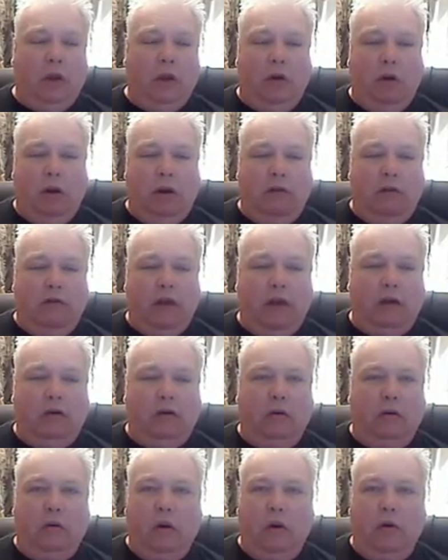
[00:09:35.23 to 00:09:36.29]
We could, in
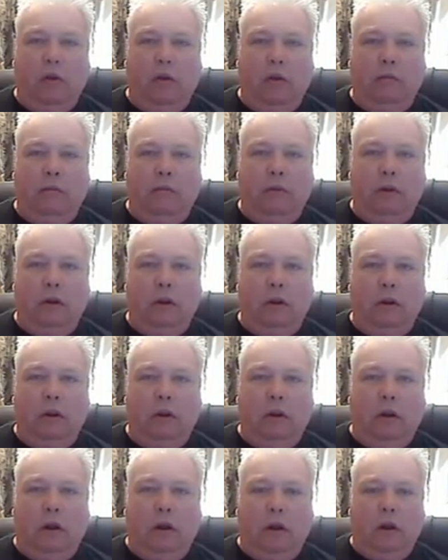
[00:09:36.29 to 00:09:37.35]
fact, grow them.
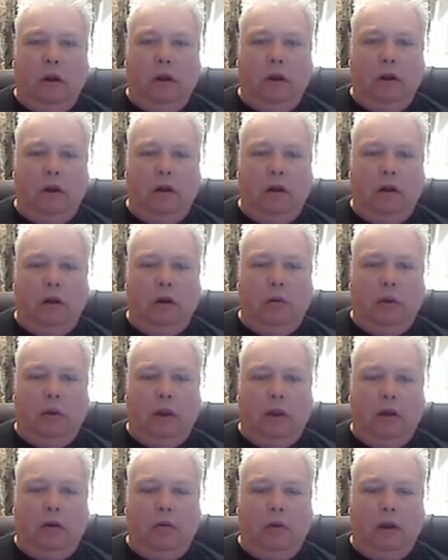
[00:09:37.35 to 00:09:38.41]

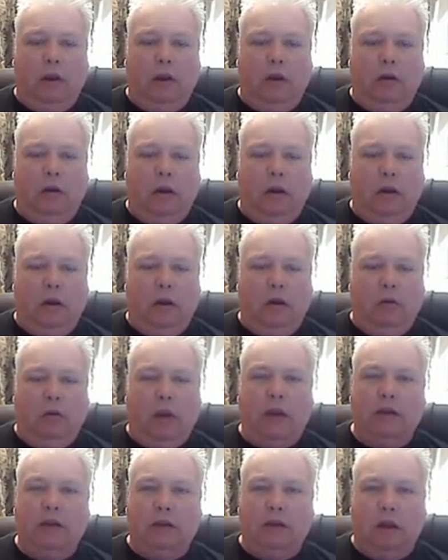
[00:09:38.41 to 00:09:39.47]
We could
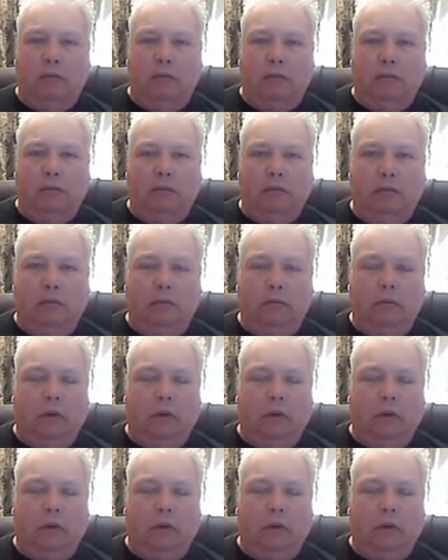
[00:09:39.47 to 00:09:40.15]
raise them,